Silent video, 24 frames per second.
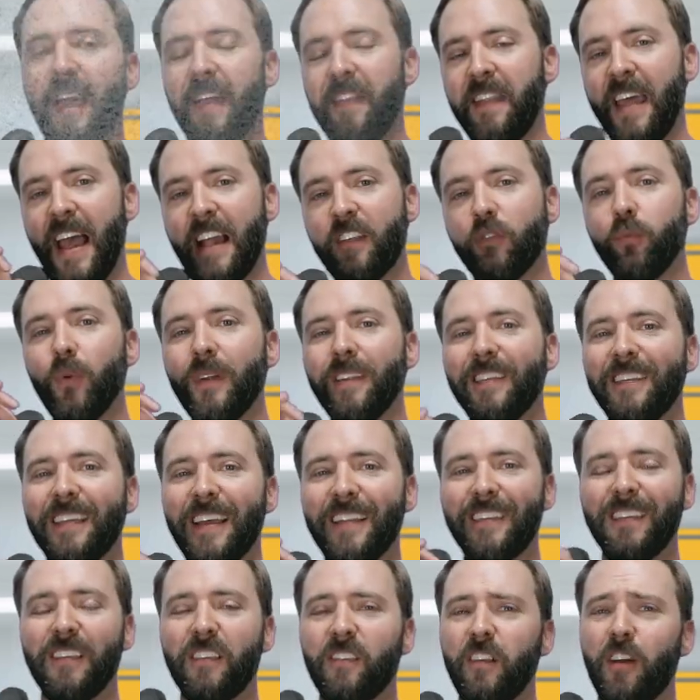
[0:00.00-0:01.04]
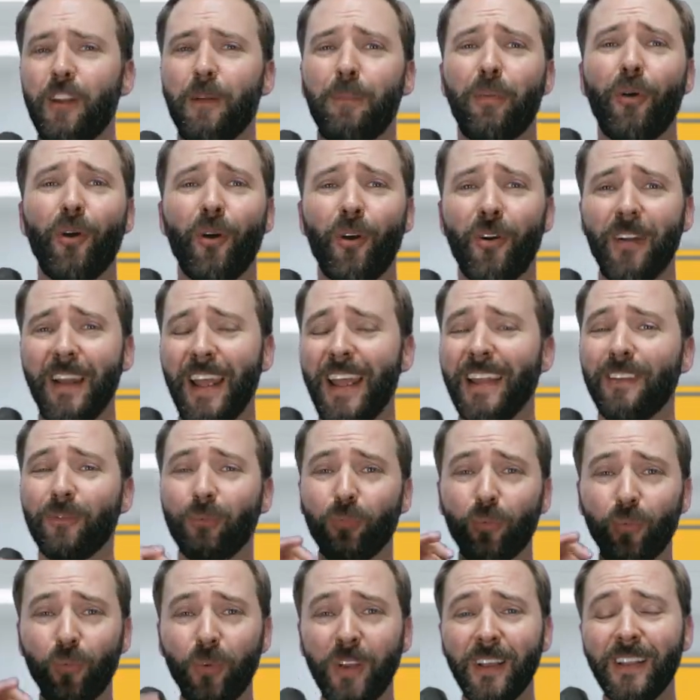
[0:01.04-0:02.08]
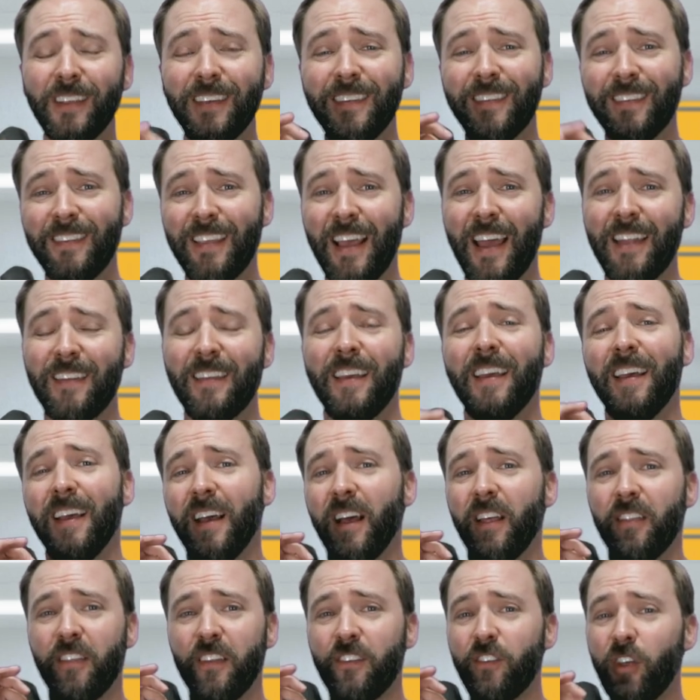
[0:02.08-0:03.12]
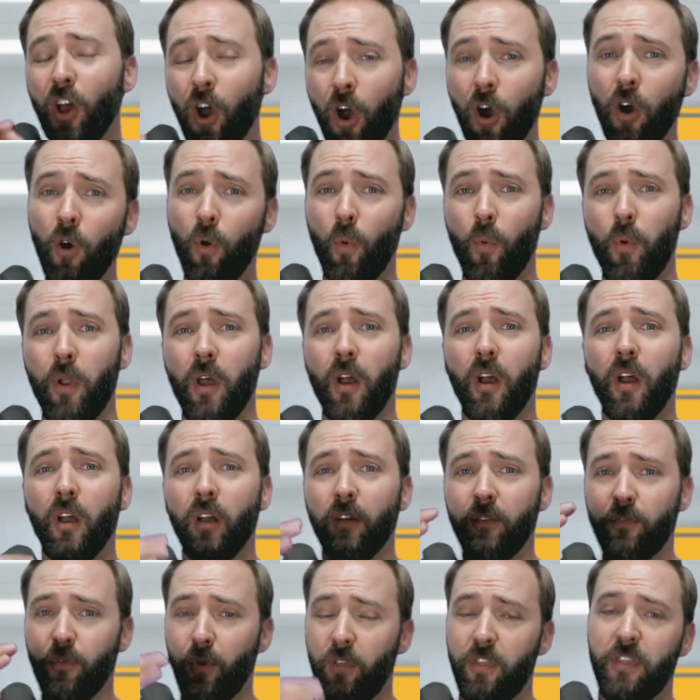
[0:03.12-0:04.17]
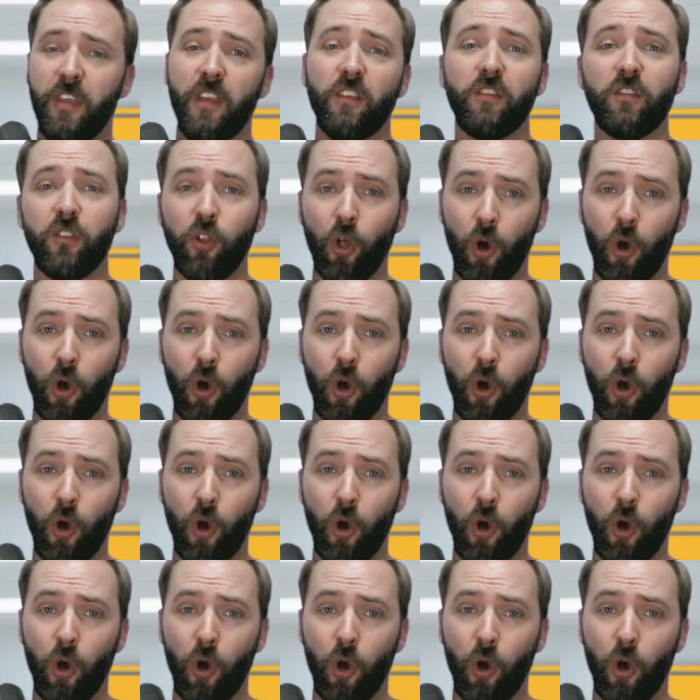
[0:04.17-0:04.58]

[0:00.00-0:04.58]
and that's what sets this gun apart and really set the tone for this